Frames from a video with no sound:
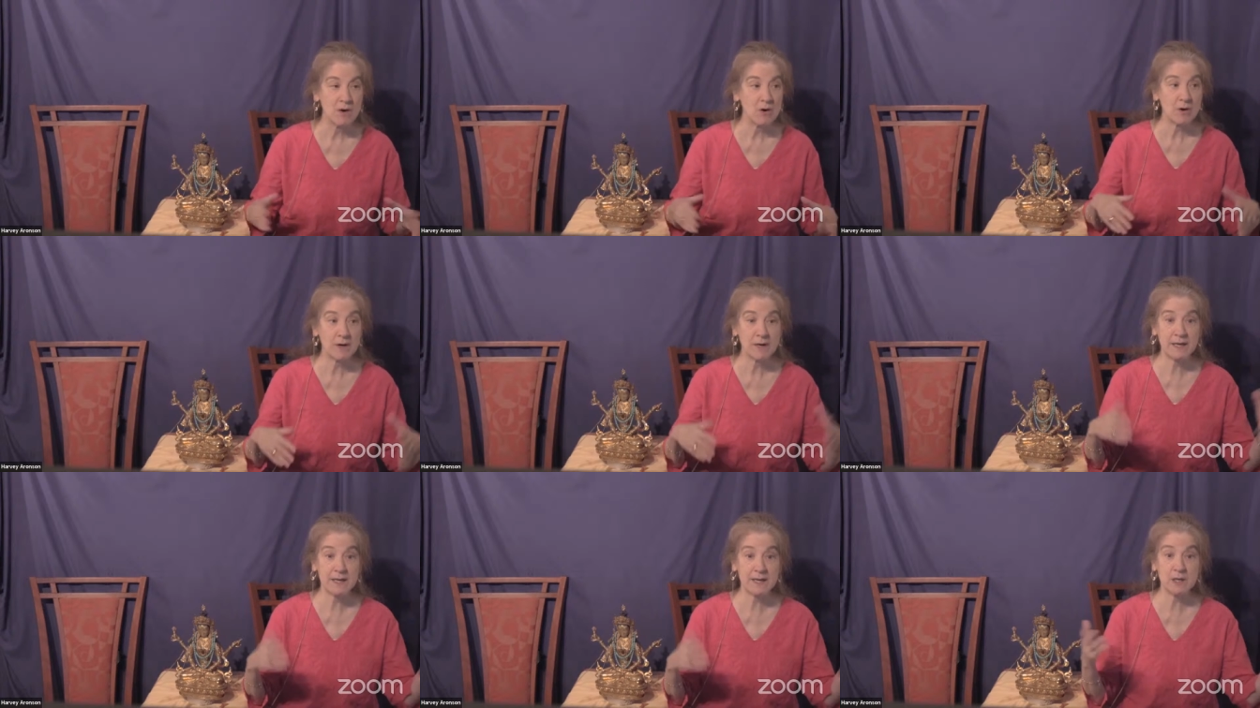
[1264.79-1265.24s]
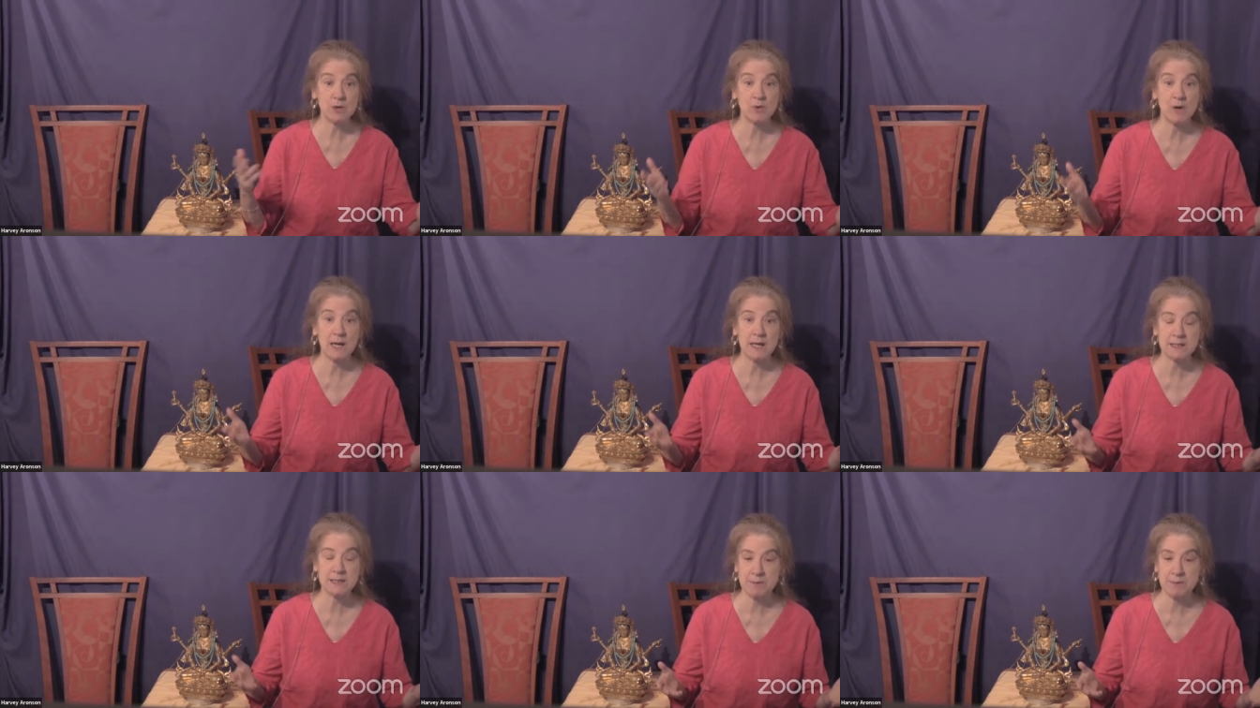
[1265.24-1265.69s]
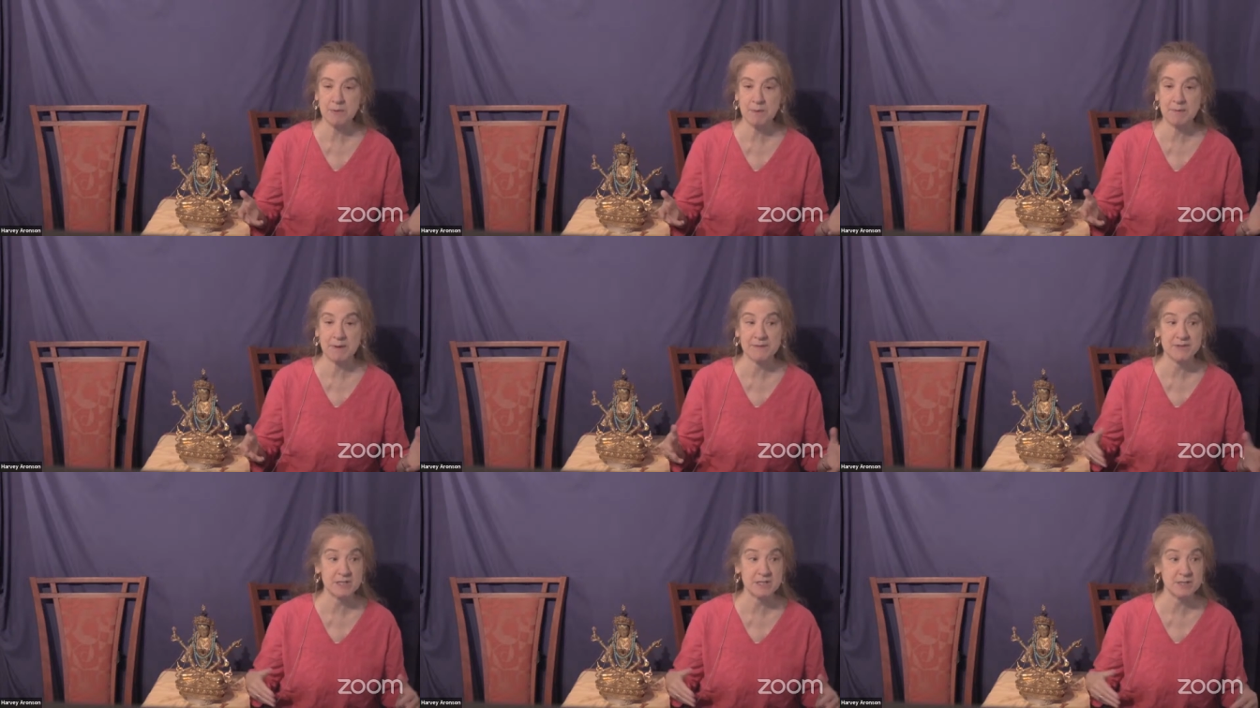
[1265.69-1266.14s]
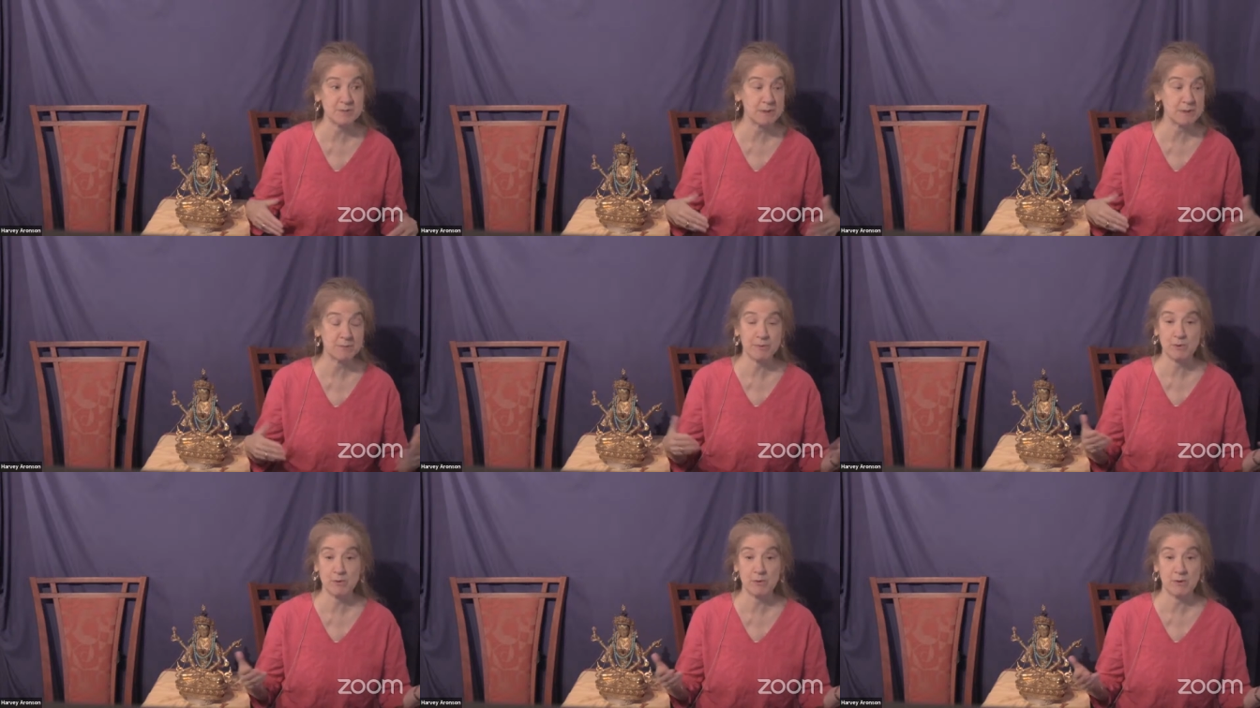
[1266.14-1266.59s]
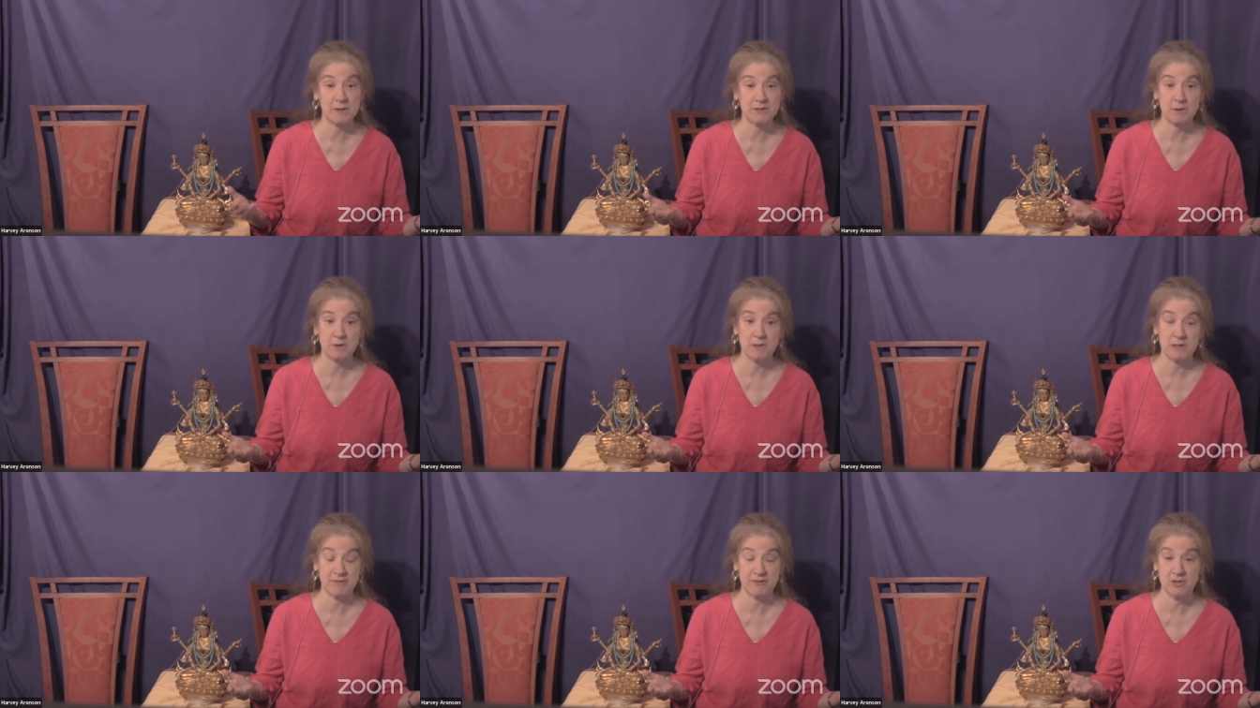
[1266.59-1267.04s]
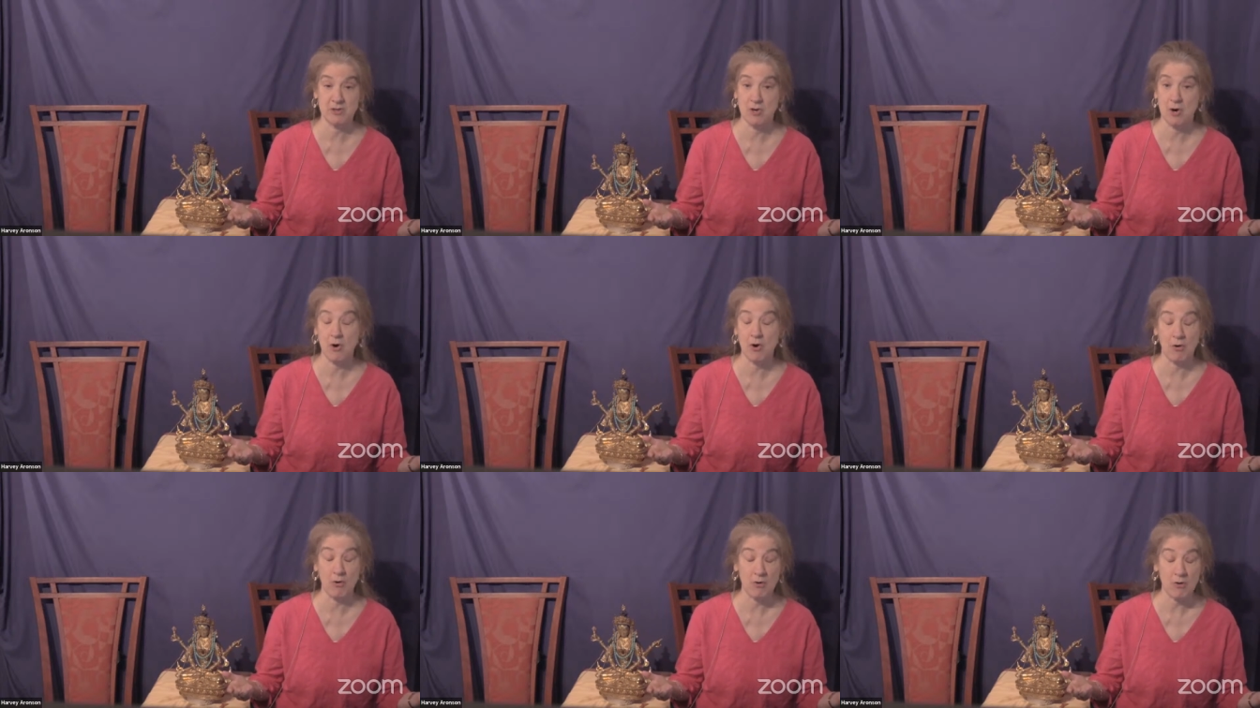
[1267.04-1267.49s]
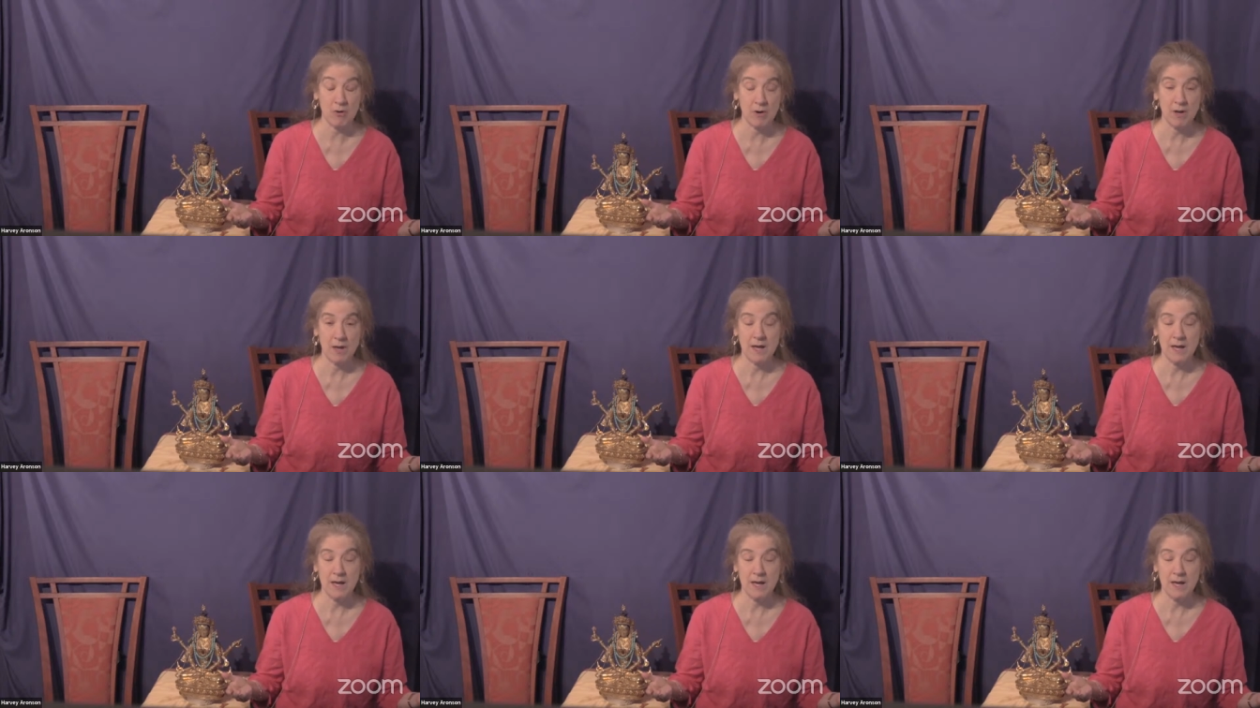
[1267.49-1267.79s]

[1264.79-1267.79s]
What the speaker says: or getting riled up about these people who I don't even know